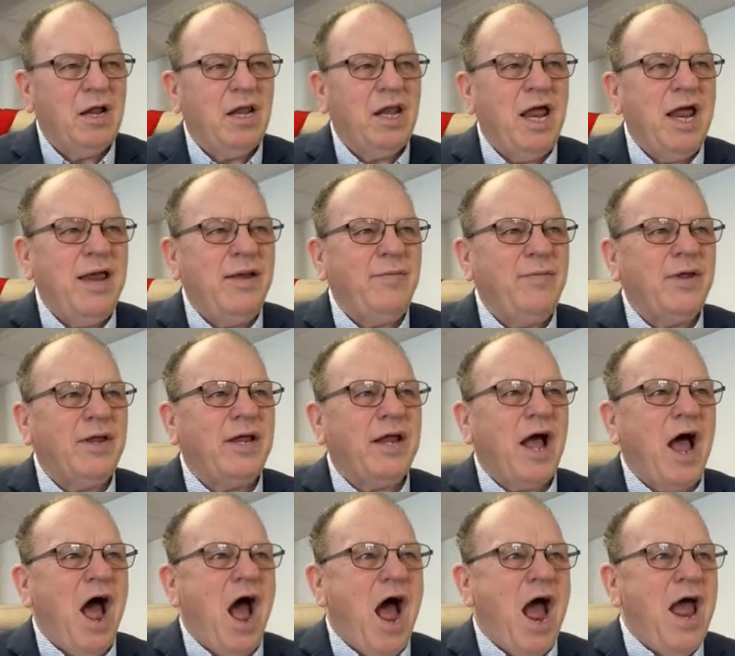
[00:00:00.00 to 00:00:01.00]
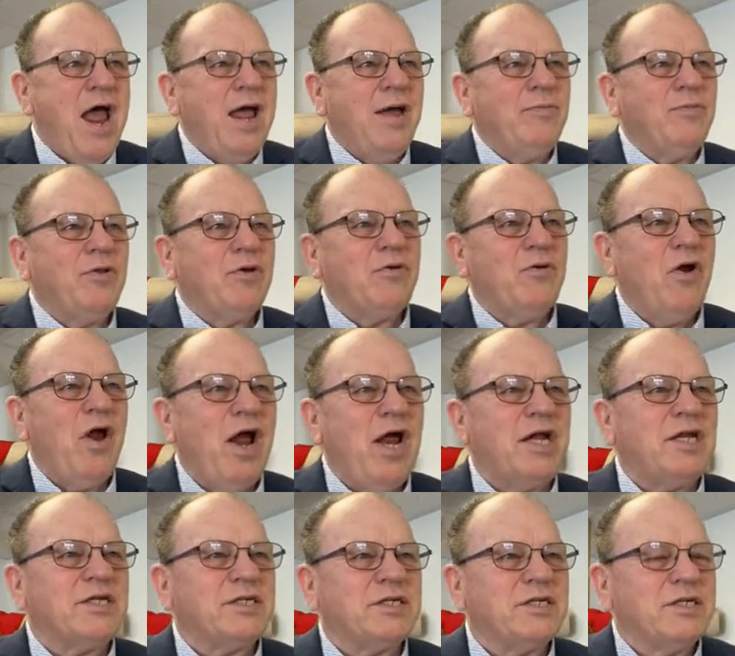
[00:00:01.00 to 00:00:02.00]
Claiming, I am the
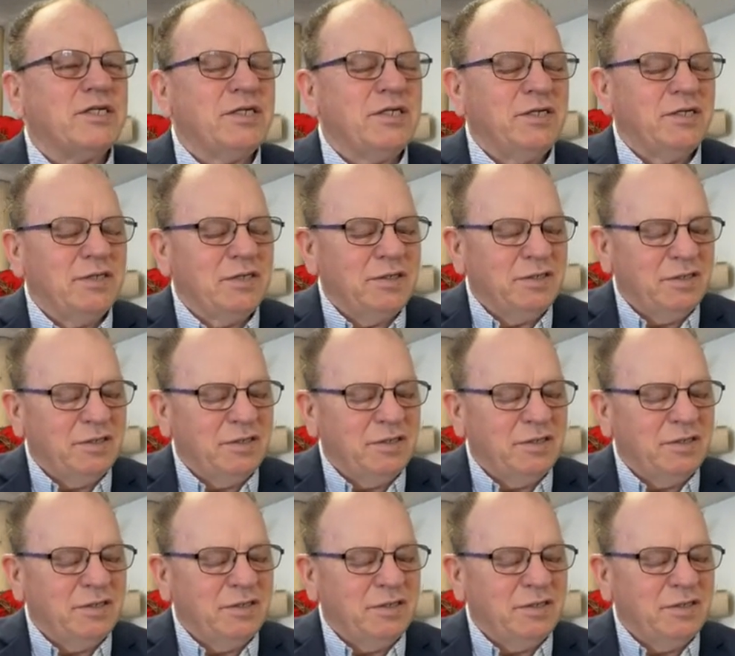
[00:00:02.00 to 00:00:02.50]
Christ.